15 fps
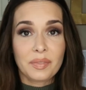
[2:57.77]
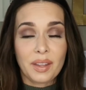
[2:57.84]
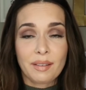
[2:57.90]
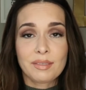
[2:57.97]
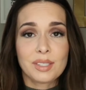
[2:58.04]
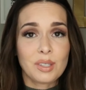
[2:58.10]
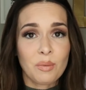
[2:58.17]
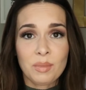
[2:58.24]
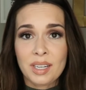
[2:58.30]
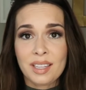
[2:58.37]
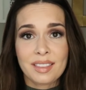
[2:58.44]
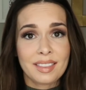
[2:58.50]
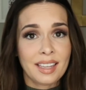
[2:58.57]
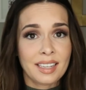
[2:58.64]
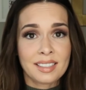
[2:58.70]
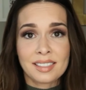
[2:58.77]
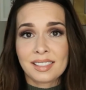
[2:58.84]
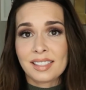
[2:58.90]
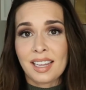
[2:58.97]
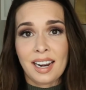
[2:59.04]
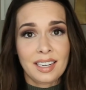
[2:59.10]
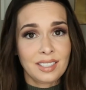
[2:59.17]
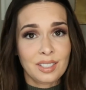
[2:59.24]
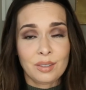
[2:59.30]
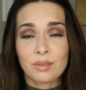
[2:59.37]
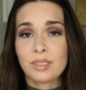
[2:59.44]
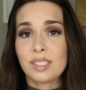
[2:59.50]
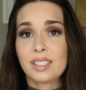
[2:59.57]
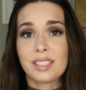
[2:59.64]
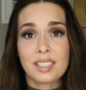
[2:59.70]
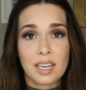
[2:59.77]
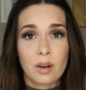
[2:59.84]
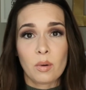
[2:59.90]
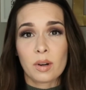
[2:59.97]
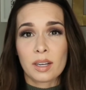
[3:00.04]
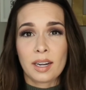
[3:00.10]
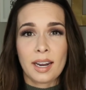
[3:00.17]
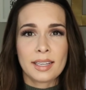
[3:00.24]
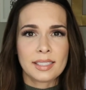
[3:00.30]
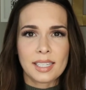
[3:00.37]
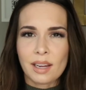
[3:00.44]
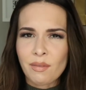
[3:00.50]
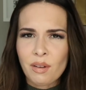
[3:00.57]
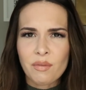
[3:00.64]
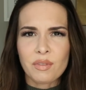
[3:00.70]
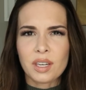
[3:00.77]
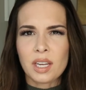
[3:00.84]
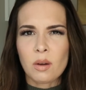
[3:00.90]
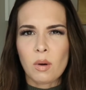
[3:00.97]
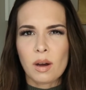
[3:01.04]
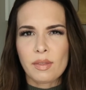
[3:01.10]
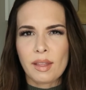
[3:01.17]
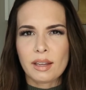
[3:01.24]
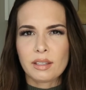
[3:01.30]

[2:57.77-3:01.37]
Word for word: I have so many things that I do to stay organized. I have a video on